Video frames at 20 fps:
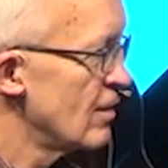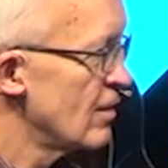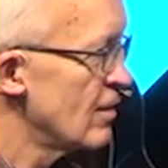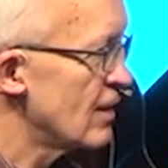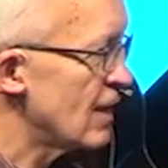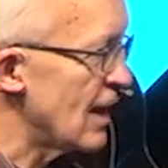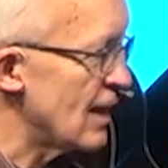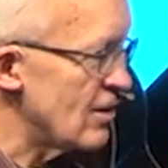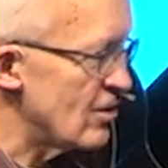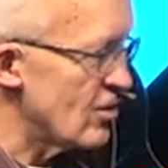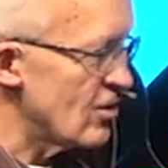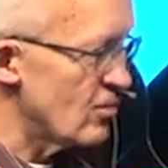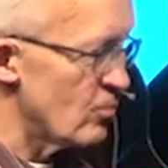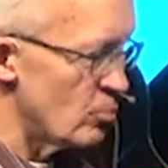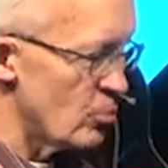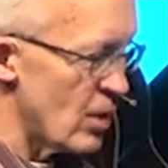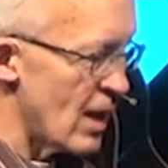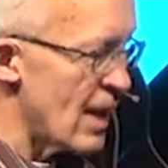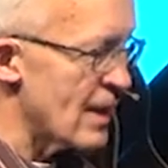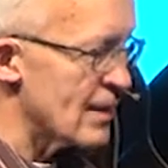cases of
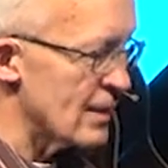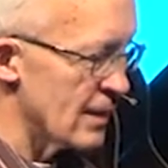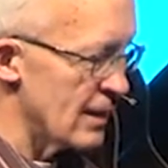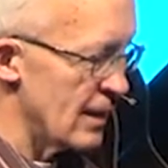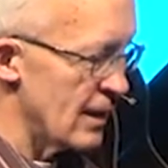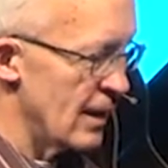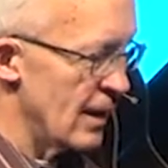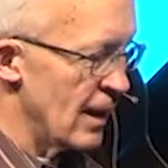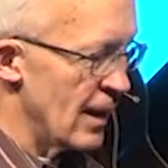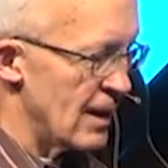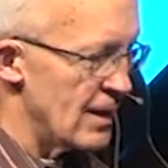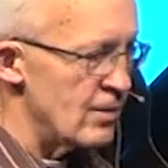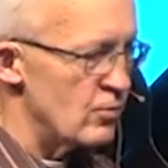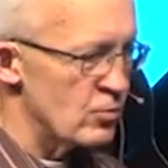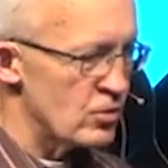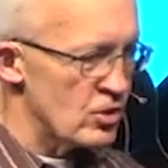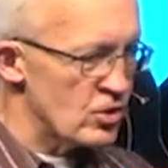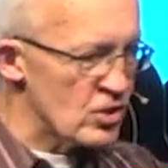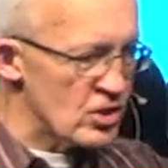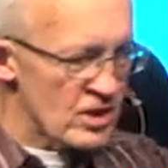broccoli, and he
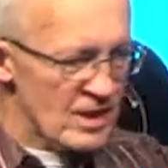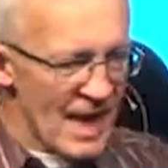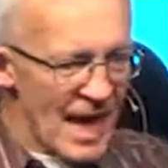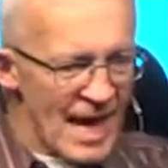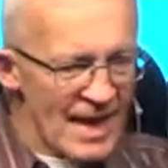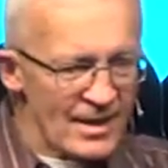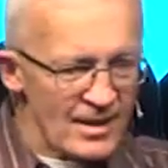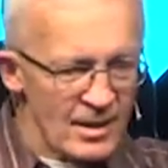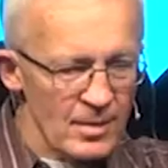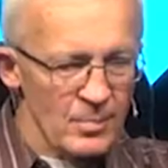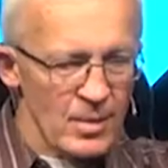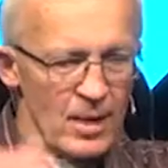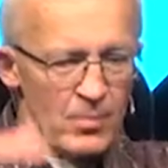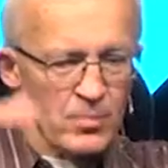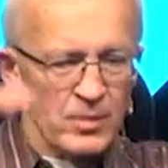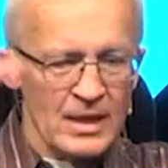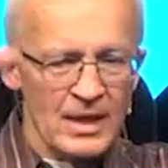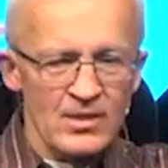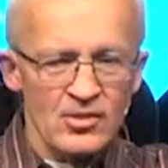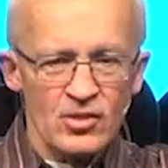would stack them up
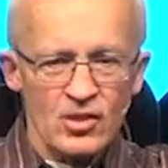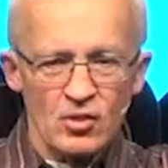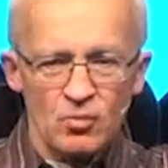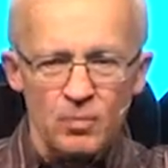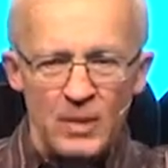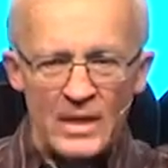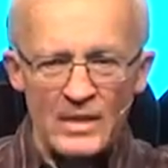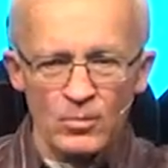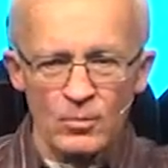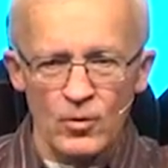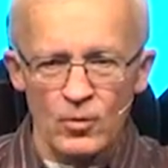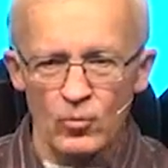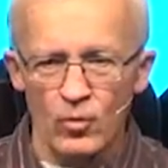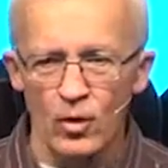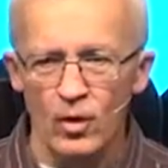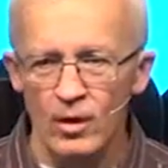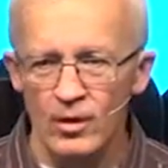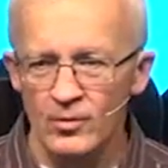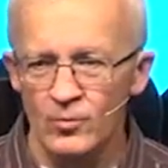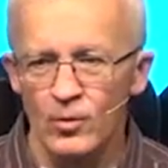against his basement
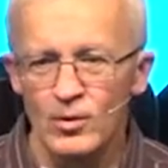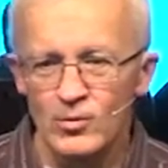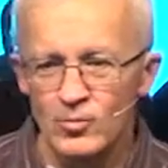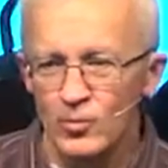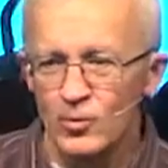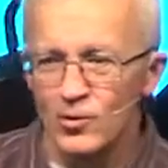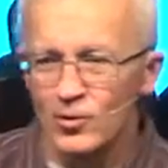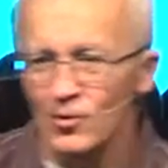wall. And once we were